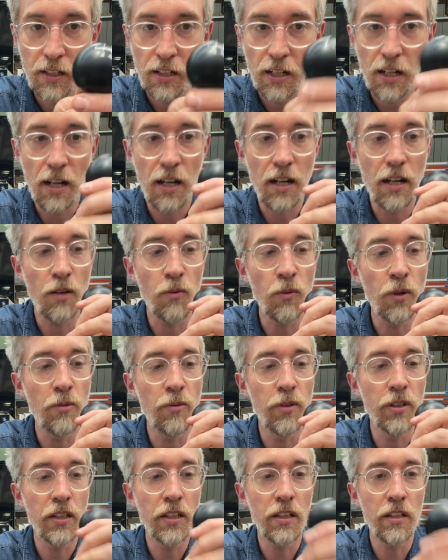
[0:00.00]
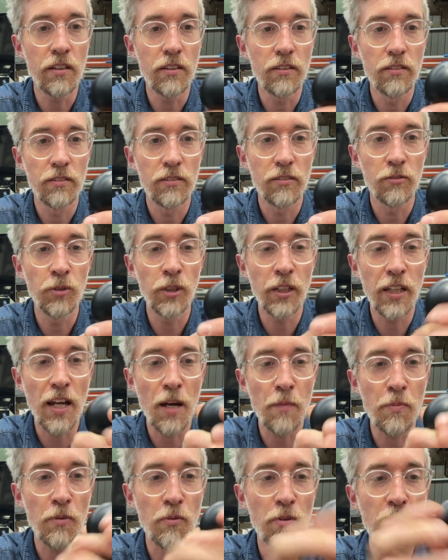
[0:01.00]
we're really
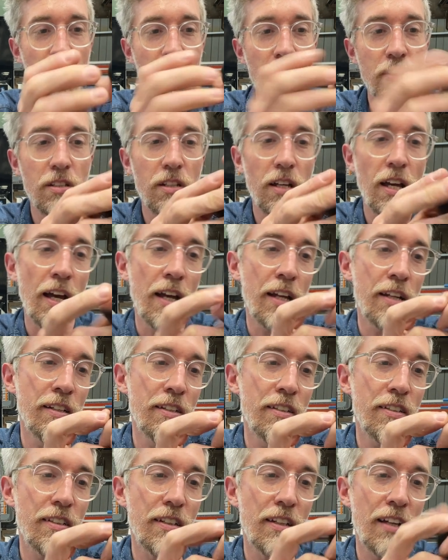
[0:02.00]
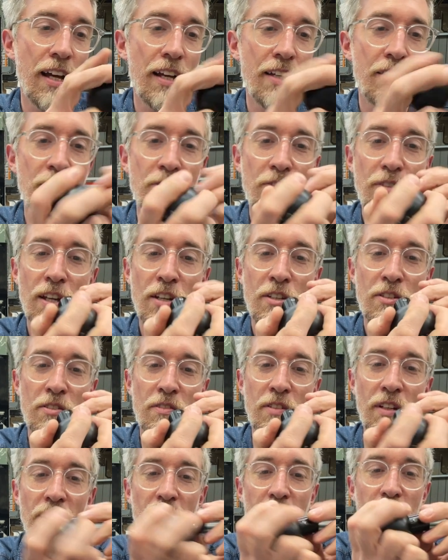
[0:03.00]
happy with this. And as
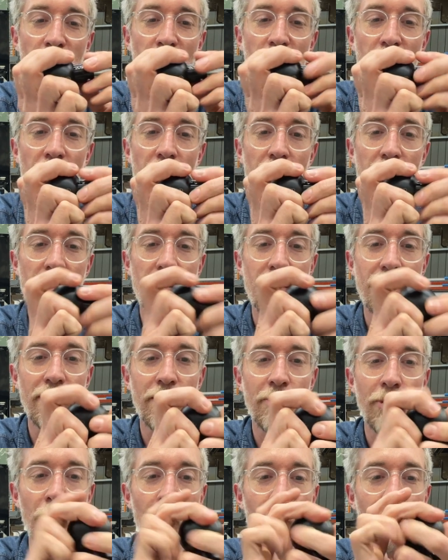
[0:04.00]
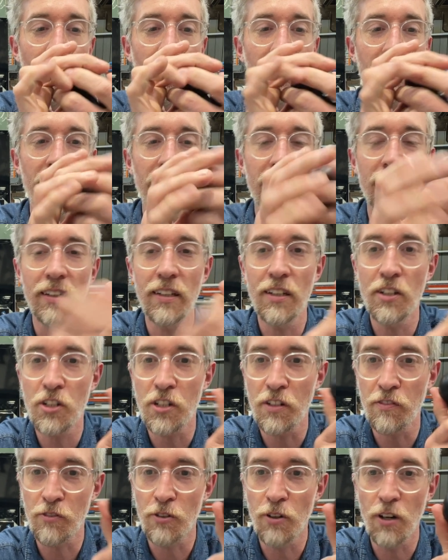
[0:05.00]
you know, get the steering wheel right, get the gear
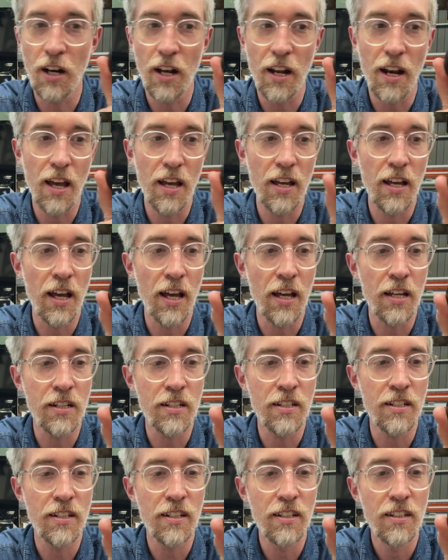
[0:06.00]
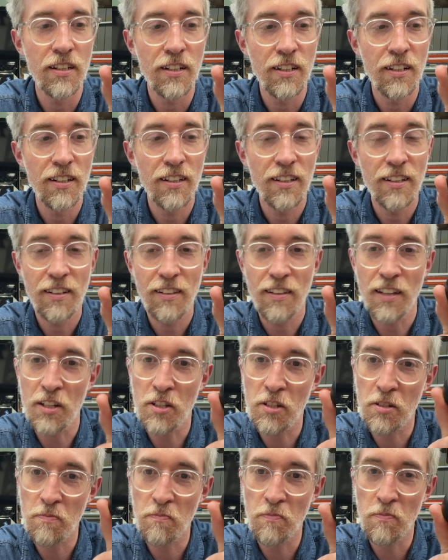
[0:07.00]
shift right, and
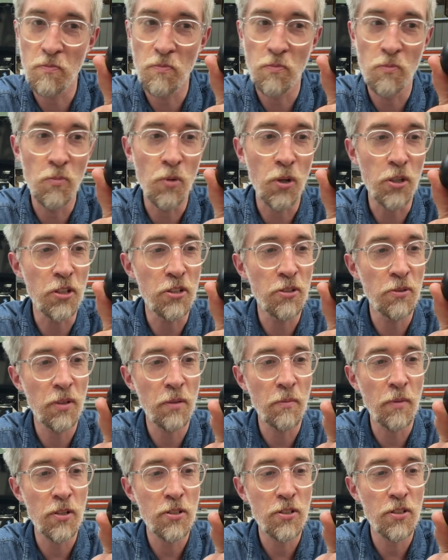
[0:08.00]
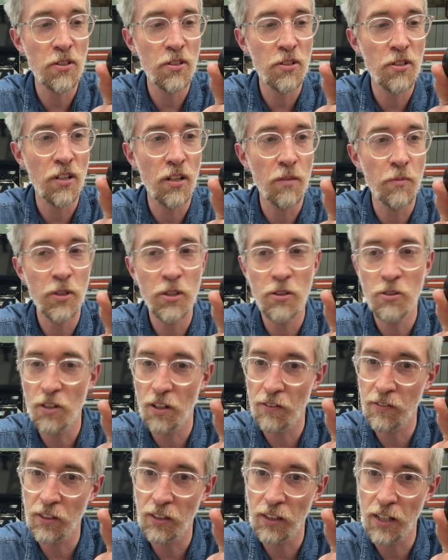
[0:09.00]
that's what you're doing most of the time when you're
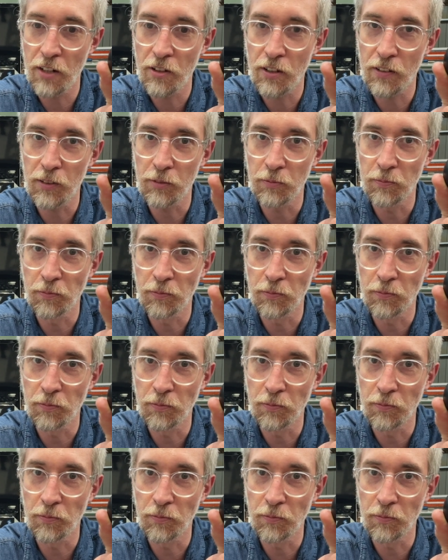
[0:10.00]
driving the Land Rover.